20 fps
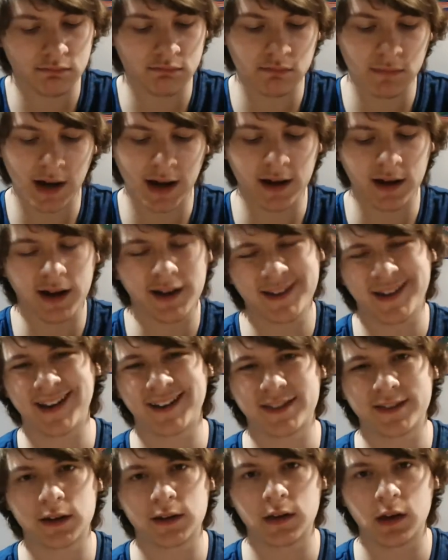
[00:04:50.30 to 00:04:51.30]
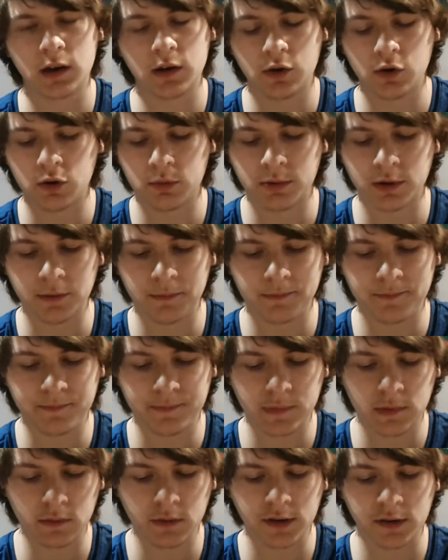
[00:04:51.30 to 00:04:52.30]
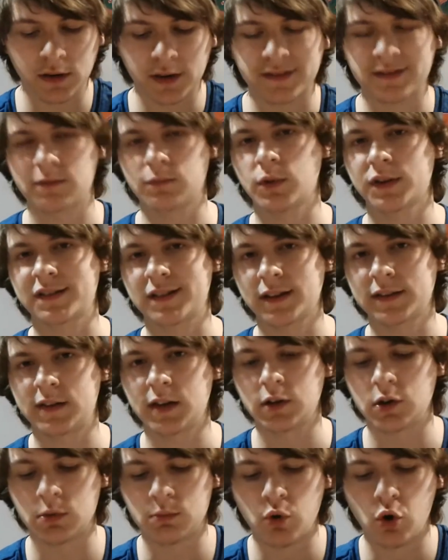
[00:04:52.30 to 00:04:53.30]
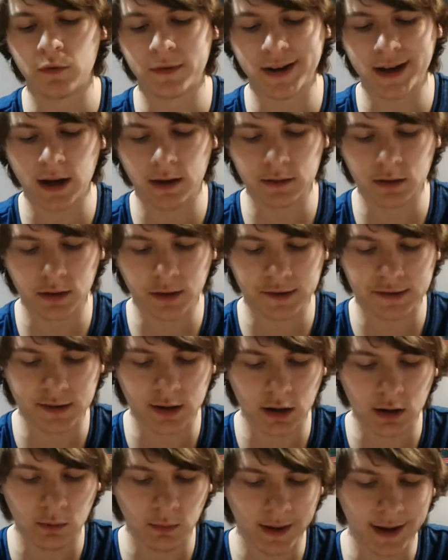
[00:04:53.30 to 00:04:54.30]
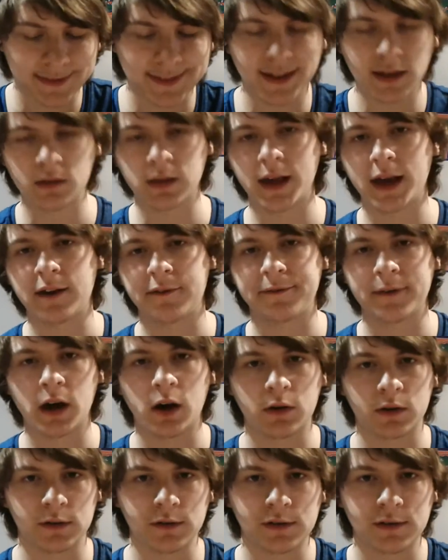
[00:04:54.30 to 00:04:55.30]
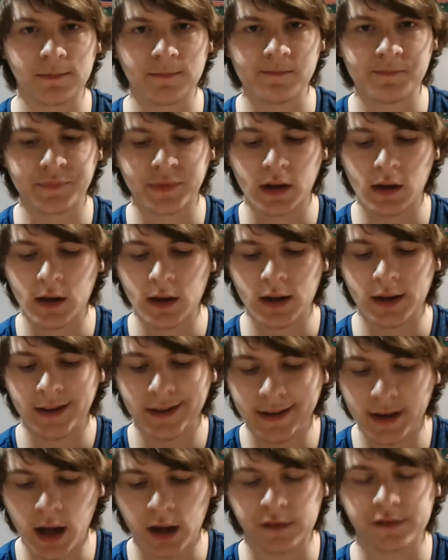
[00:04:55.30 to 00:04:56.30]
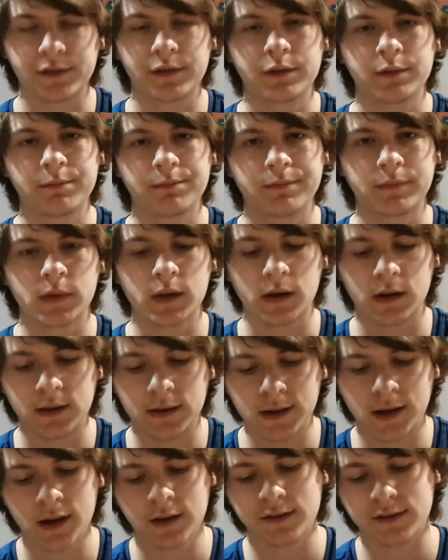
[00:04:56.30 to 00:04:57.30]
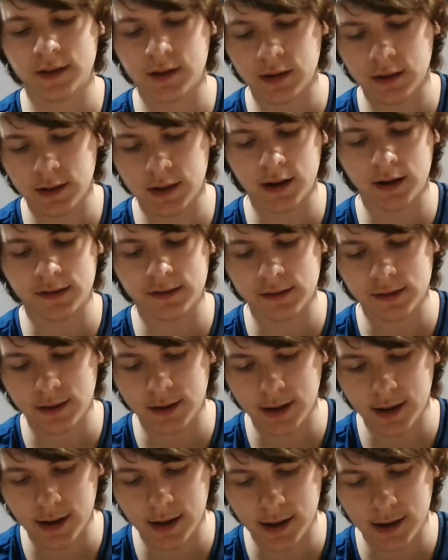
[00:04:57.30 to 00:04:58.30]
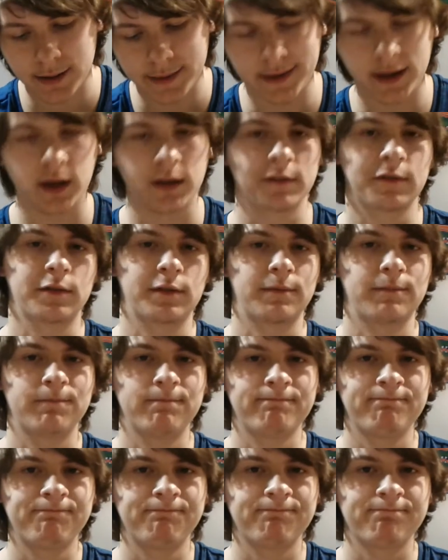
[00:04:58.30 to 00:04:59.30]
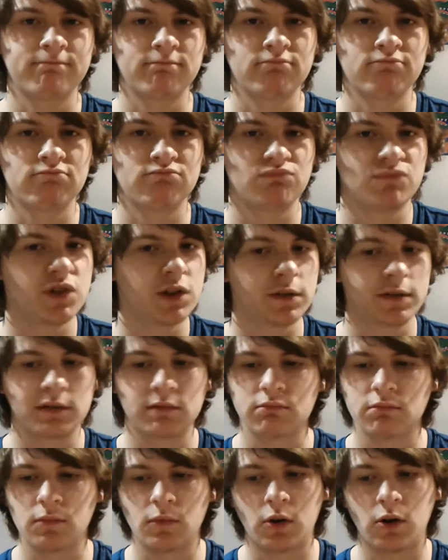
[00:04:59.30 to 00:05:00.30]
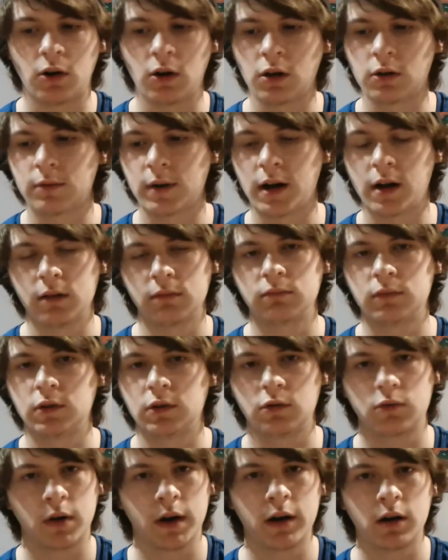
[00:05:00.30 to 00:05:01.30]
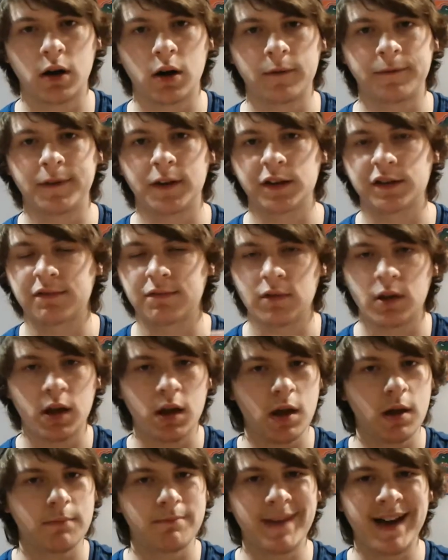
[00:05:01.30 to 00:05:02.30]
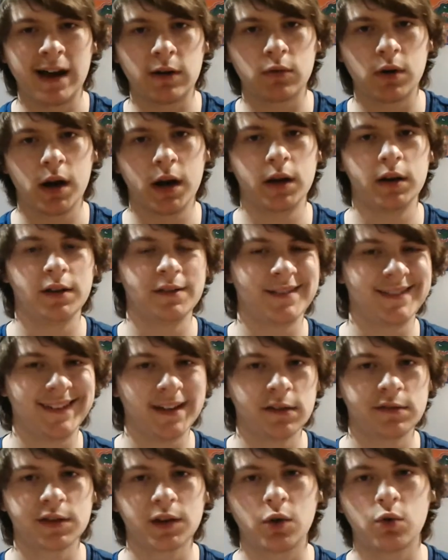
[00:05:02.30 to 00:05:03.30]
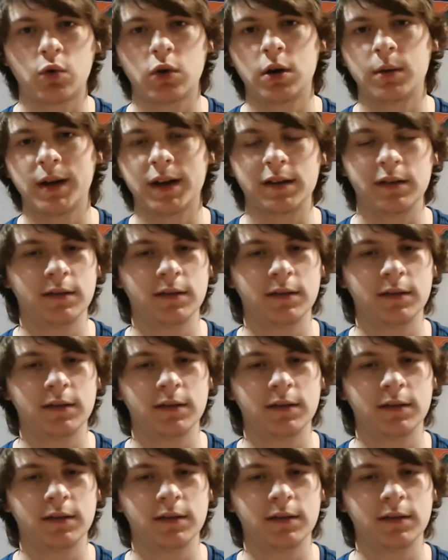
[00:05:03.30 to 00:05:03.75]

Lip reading: I think they do, but let's continue moving down the list here. We got the Atlanta Falcons. Yes, and yes. Just all around, great offense. Matt Ryan, he's a decent quarterback.